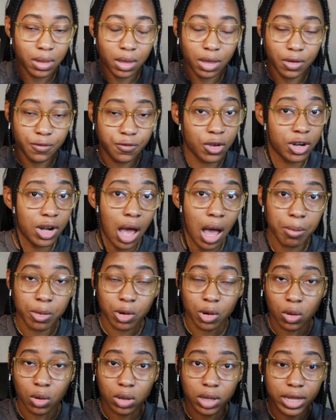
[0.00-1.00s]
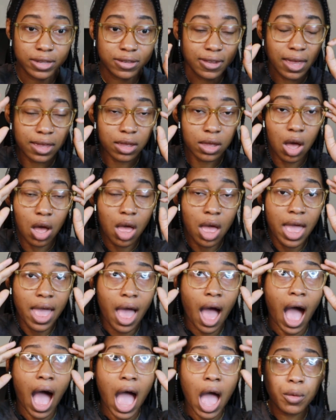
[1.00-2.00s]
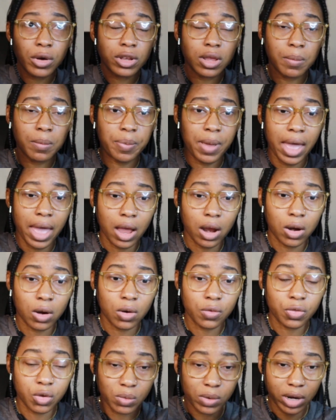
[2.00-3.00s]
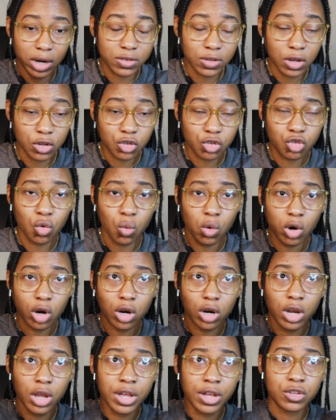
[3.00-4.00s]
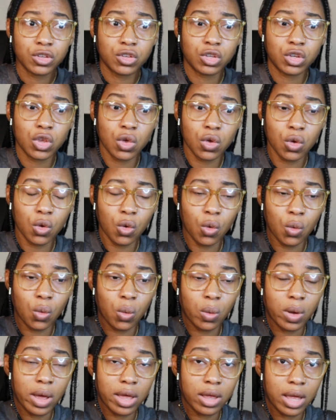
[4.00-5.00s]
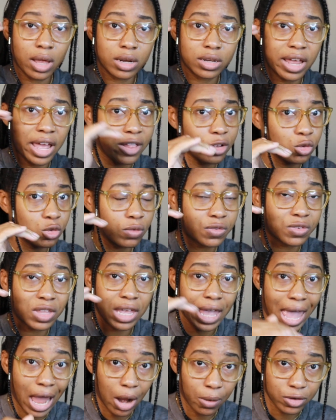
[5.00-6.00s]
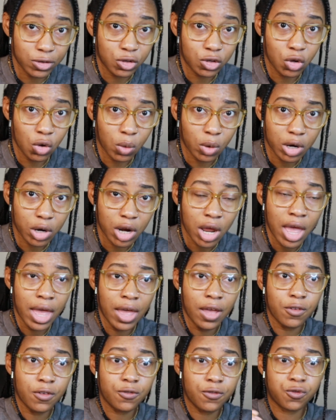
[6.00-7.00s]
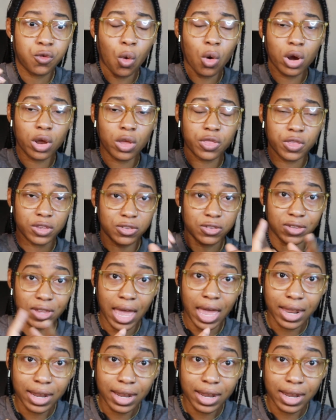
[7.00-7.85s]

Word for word: phenomenal. It's like, I would compare the Renaissance tour to Taylor Swift's The Eras Tour for the set